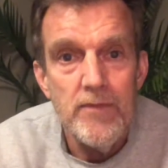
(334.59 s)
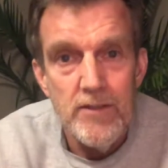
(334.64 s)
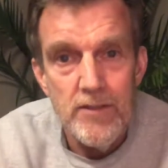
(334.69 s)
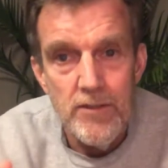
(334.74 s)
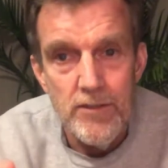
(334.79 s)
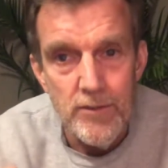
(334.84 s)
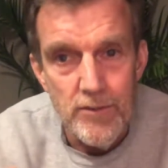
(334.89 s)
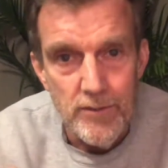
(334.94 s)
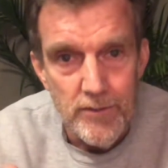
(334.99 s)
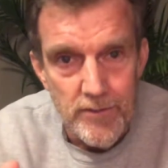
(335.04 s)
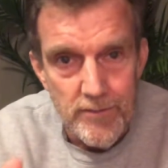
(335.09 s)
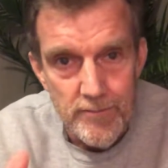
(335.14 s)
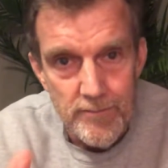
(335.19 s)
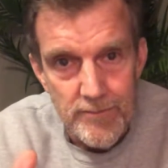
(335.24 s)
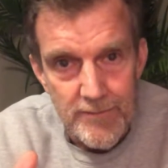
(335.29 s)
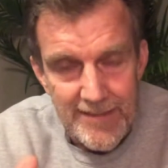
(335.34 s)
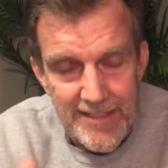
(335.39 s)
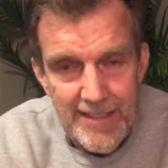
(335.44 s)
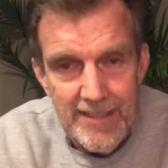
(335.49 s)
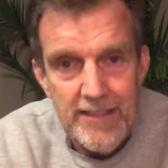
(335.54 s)
to
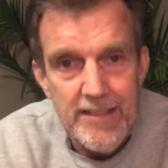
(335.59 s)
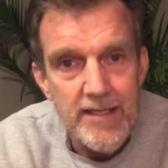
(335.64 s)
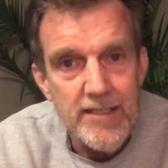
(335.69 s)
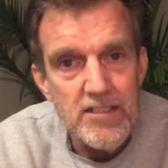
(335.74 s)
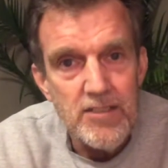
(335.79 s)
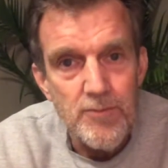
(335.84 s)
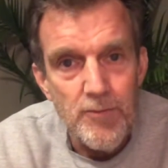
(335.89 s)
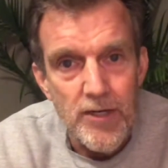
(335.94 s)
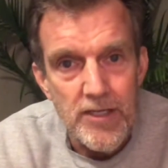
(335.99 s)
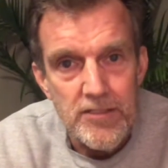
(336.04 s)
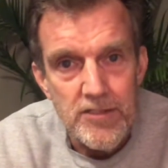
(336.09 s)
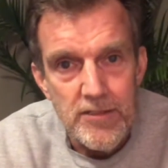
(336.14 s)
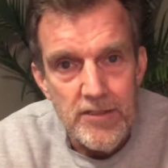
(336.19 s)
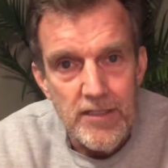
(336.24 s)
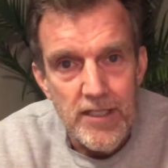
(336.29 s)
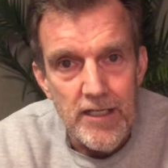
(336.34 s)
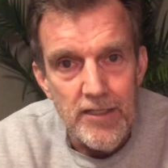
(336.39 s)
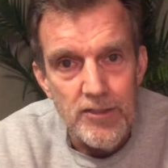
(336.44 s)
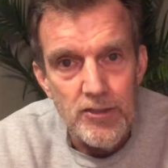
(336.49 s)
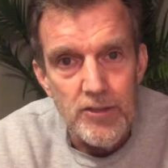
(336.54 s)
get a nice
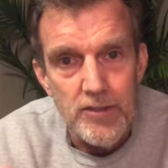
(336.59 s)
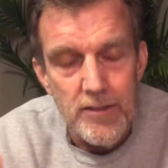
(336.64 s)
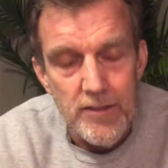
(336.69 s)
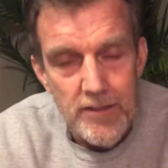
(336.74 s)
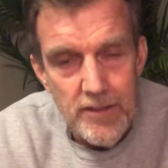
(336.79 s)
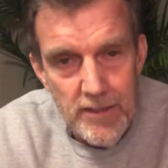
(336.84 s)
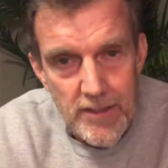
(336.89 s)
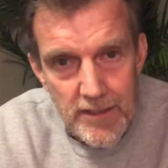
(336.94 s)
presentation,